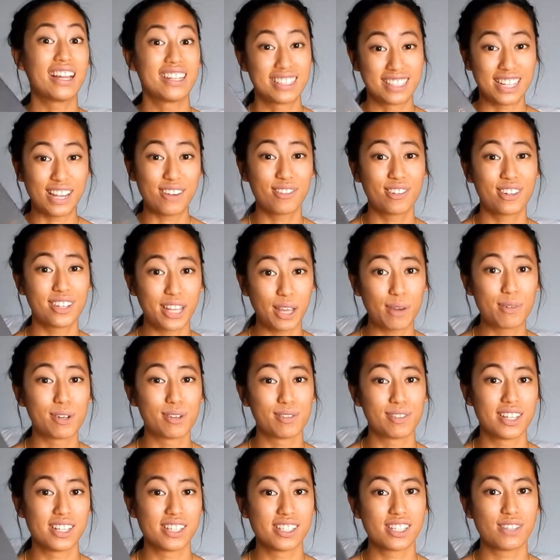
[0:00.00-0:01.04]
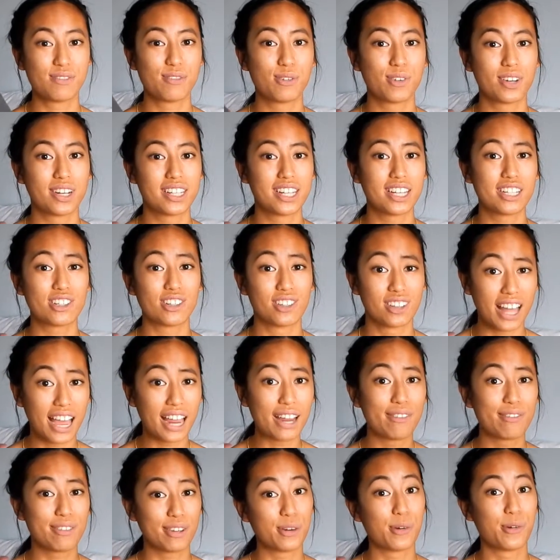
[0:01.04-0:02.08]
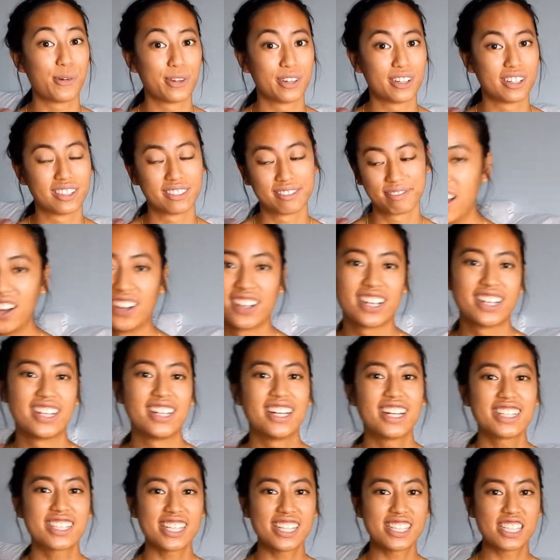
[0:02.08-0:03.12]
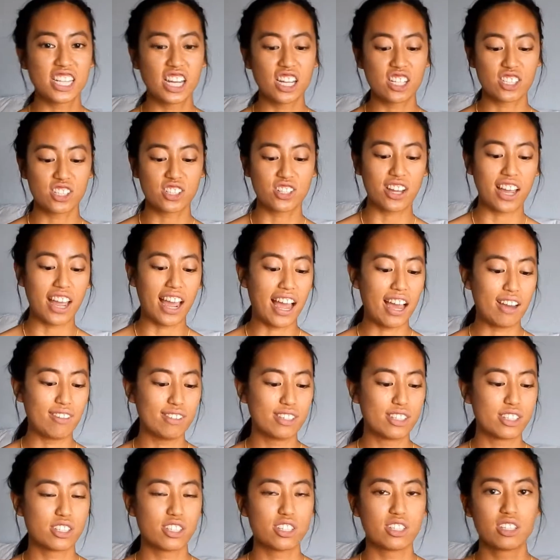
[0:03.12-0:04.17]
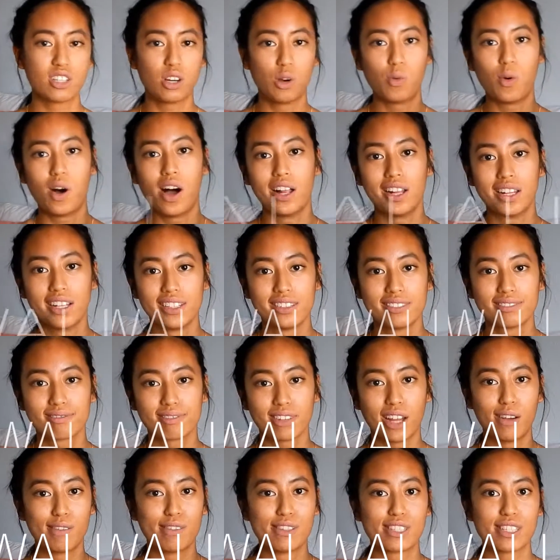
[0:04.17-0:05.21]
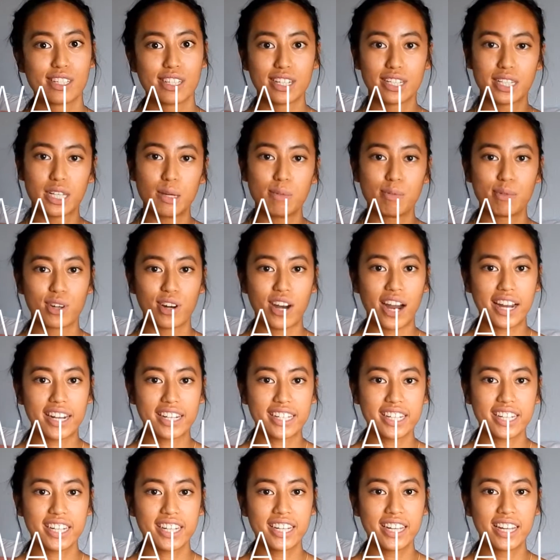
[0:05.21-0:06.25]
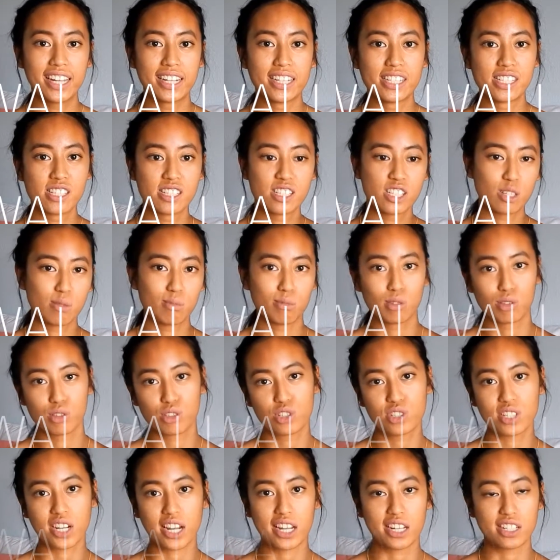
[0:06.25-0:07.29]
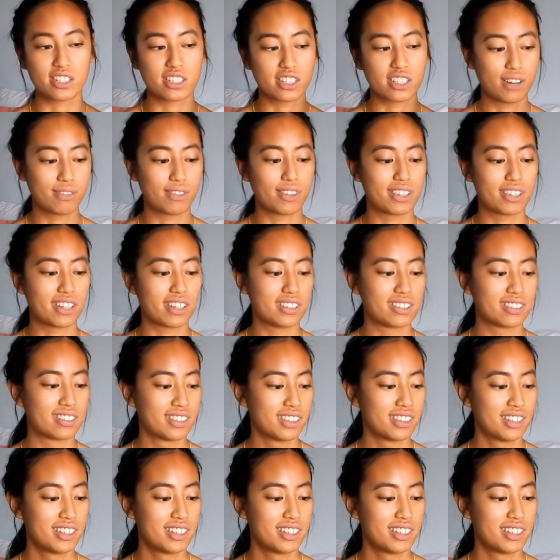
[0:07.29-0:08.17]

Definitely get one of these if you want to get your life in order. Okay, the next essential I have is a wallet, obviously to keep your ID and some loose change and everything.